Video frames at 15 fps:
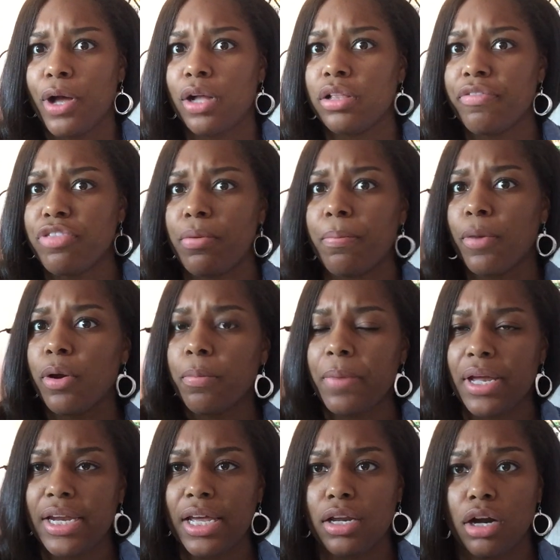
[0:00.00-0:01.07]
all of the
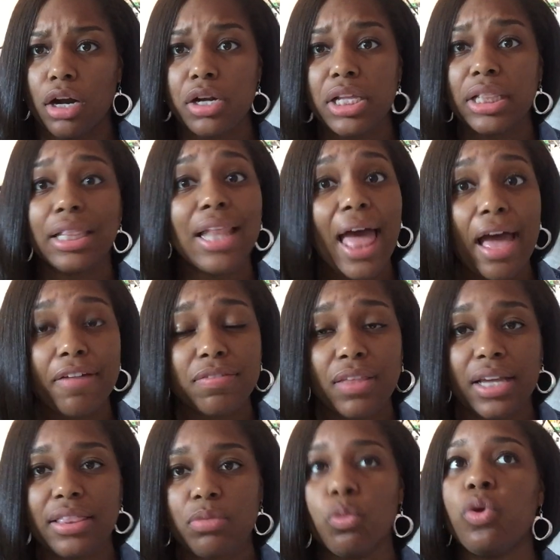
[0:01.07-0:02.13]
mermen had already
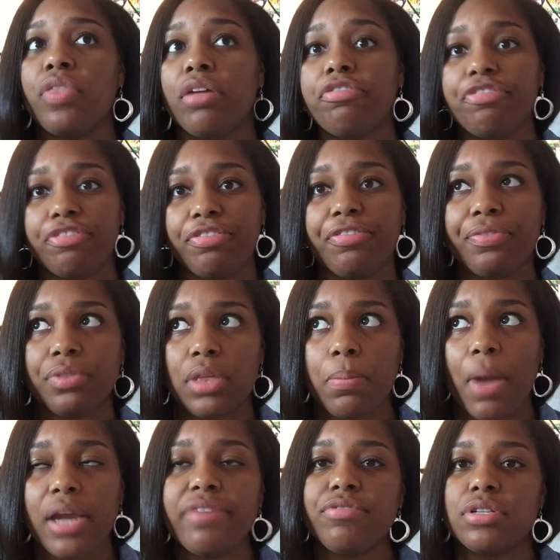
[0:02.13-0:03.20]
left. They
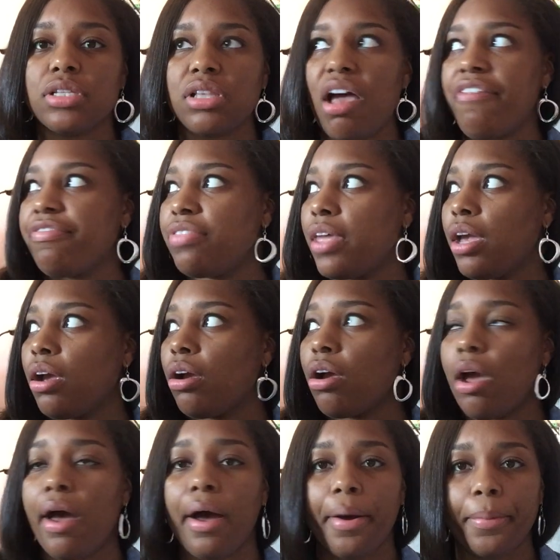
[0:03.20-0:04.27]
might have just left their